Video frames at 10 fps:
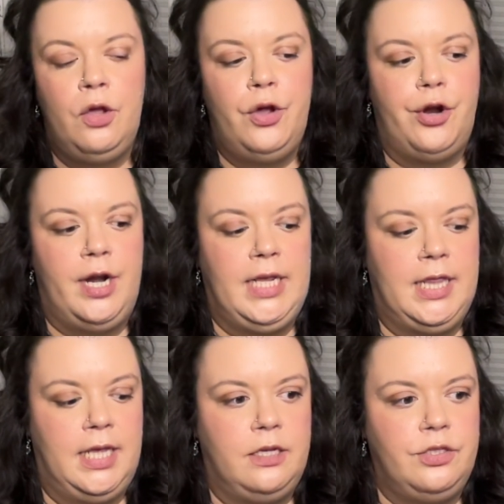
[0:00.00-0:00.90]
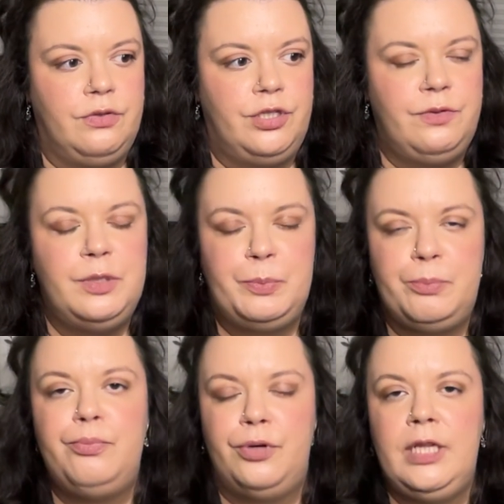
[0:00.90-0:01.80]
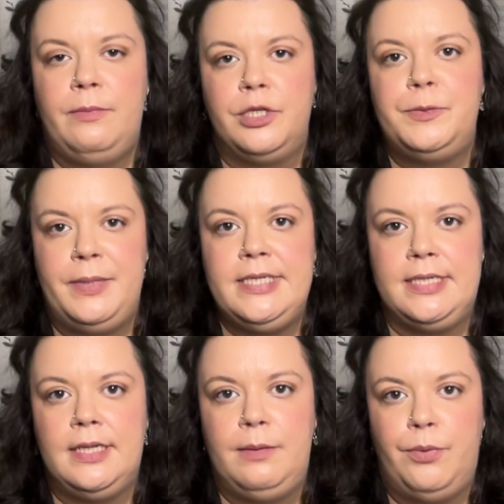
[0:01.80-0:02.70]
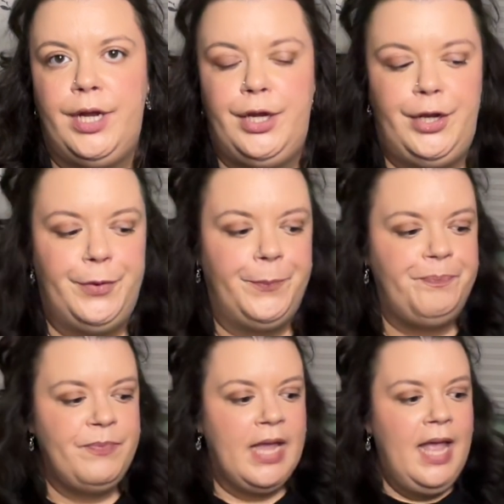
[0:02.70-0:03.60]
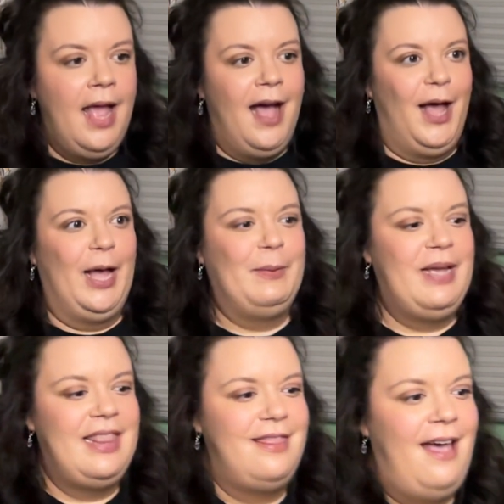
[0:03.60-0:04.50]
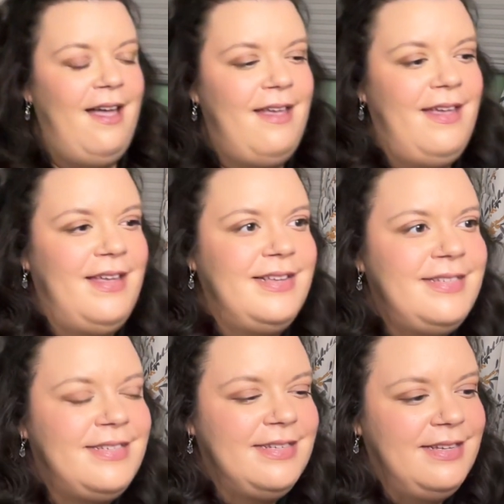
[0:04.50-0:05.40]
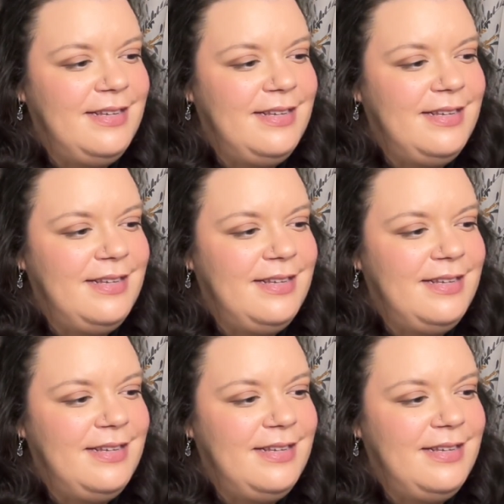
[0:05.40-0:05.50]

or anything. So she was pretty much basically brand new. And that is